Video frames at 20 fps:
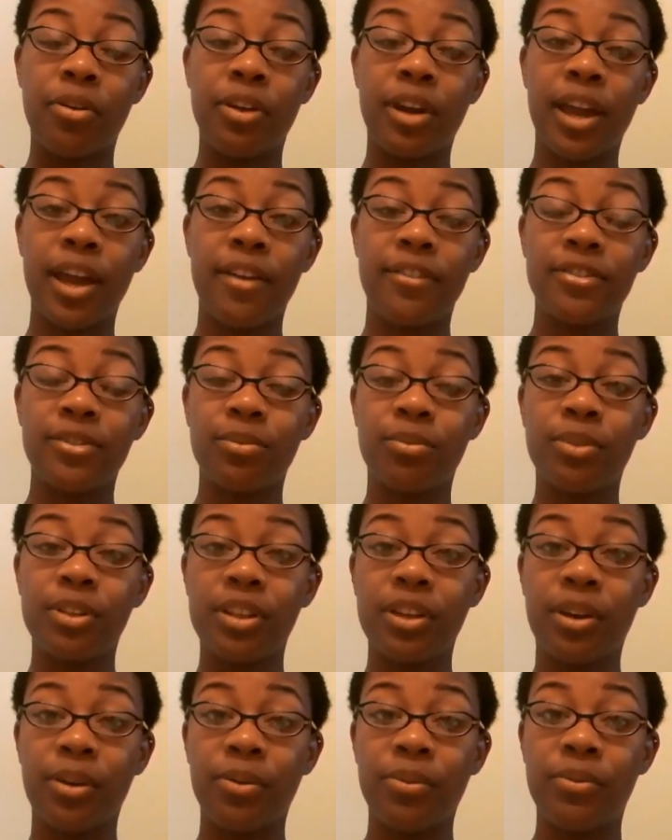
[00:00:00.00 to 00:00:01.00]
and I have some
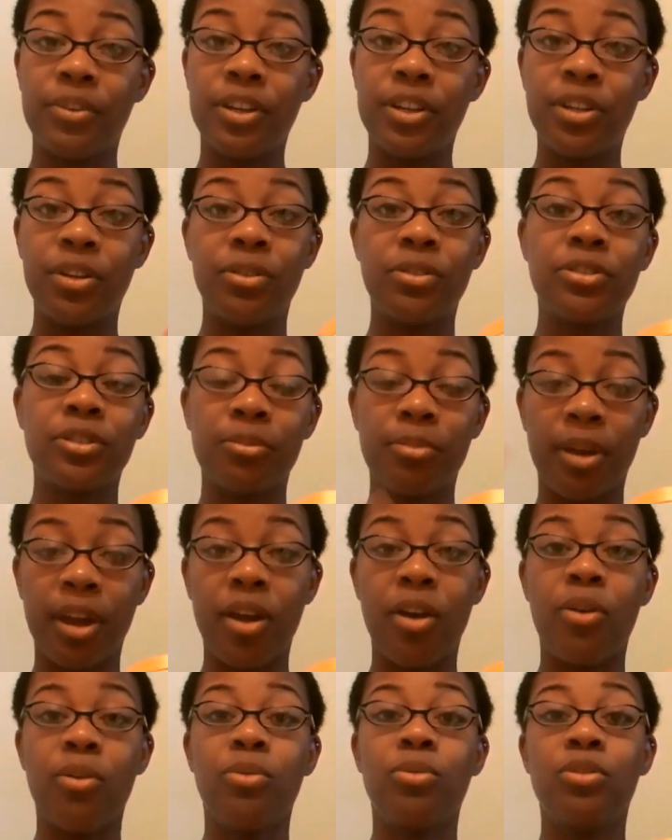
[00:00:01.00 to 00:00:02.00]
really old videos on
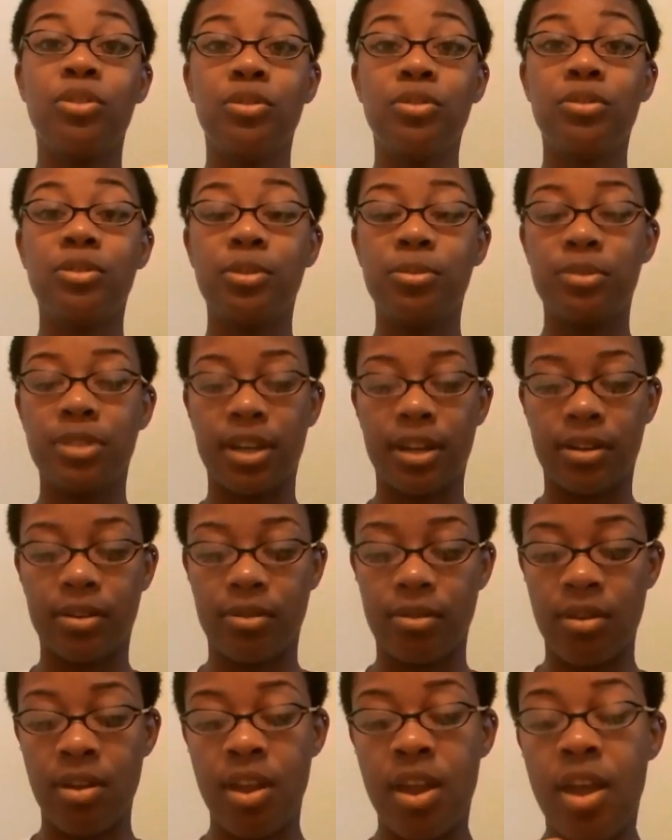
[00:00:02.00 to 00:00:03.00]
my old YouTube
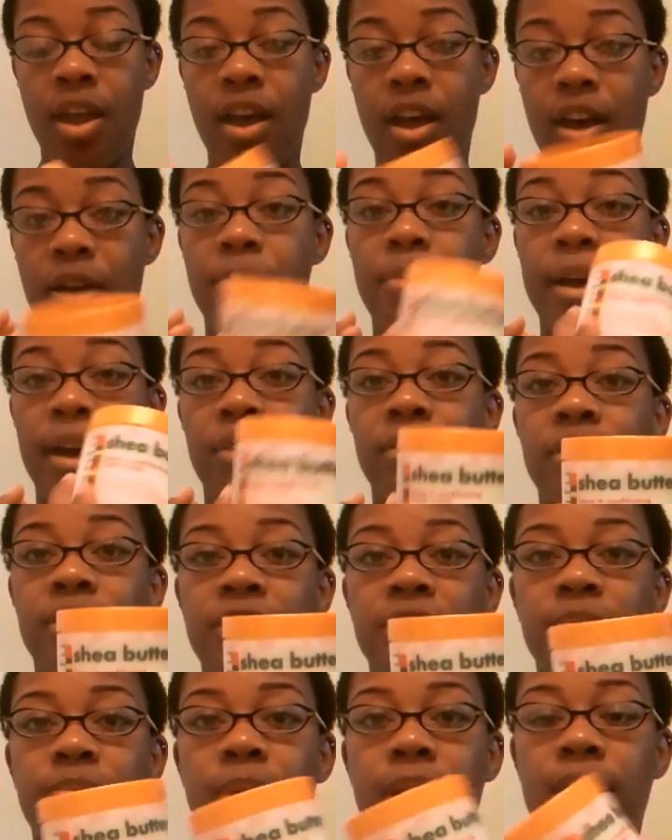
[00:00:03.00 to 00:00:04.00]
channel about
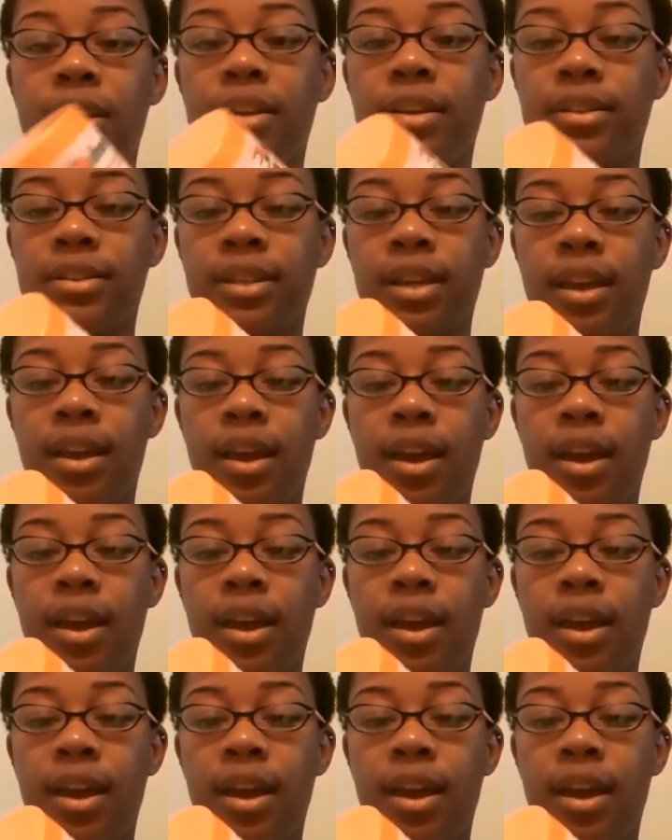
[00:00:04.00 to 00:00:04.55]
this product.